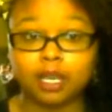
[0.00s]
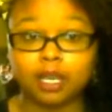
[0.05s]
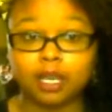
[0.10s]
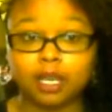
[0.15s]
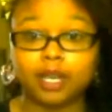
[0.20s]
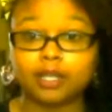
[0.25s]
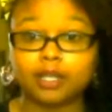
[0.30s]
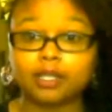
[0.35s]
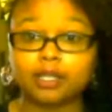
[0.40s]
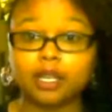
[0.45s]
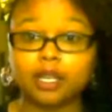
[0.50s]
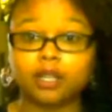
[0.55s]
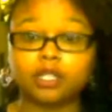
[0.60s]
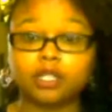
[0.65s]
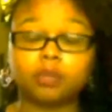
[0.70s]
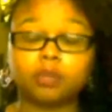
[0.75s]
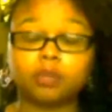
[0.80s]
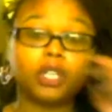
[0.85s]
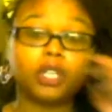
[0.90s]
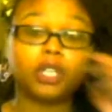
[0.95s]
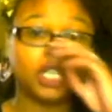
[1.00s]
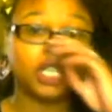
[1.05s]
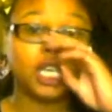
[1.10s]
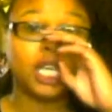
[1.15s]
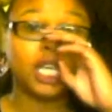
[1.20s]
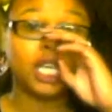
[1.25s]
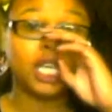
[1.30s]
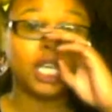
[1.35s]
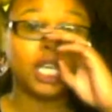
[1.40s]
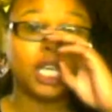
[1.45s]
Excel spreadsheet,
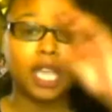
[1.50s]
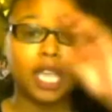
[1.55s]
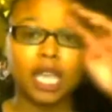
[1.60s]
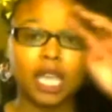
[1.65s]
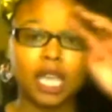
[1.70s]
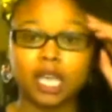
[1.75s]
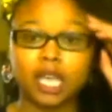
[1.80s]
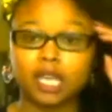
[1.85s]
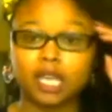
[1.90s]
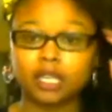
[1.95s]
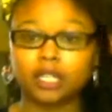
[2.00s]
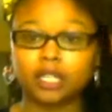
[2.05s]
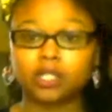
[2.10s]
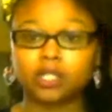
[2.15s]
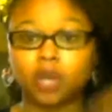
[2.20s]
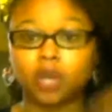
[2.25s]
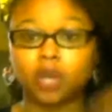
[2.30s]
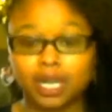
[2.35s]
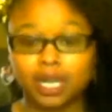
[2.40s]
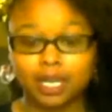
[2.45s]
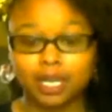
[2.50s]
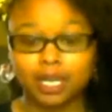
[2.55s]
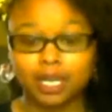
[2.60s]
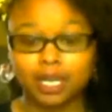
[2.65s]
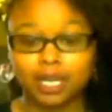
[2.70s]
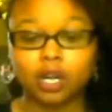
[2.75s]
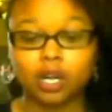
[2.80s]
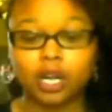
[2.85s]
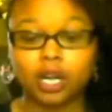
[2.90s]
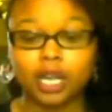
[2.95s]
and let's go ahead and get
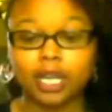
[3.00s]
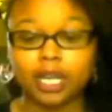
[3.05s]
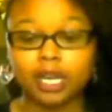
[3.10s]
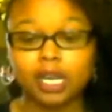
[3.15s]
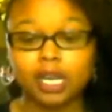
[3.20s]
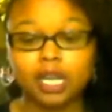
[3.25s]
started.